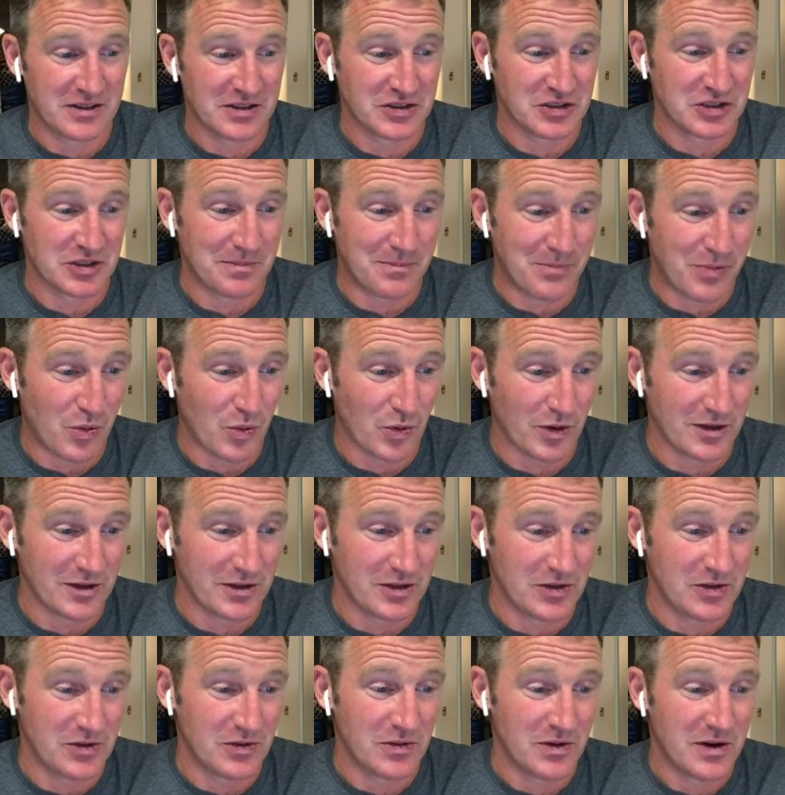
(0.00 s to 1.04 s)
to support
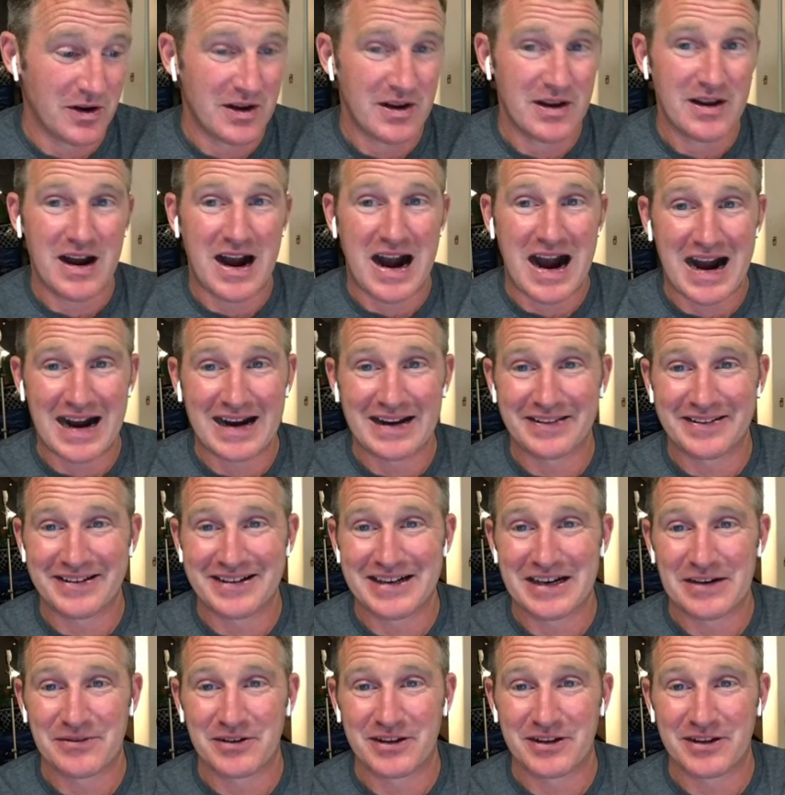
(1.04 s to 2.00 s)
you, highlight